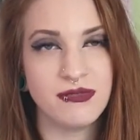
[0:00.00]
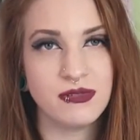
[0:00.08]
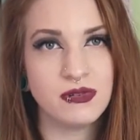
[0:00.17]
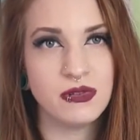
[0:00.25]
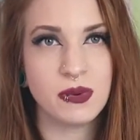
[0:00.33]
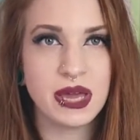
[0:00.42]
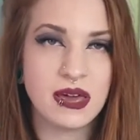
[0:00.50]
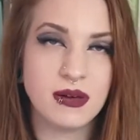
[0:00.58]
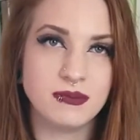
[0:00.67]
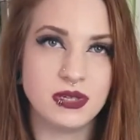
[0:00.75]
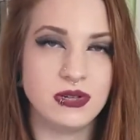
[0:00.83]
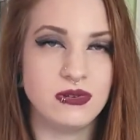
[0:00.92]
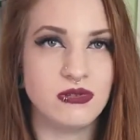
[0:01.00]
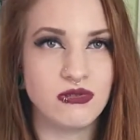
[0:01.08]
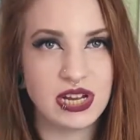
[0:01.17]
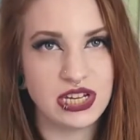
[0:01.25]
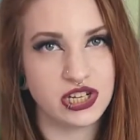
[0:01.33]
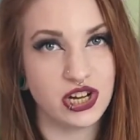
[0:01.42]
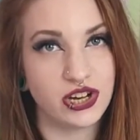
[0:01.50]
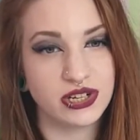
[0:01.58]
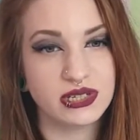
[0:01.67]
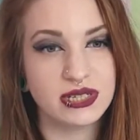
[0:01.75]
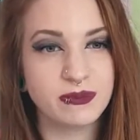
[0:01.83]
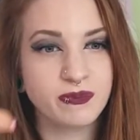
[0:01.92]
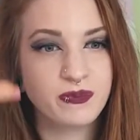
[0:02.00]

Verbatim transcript: all the way up to great sharks.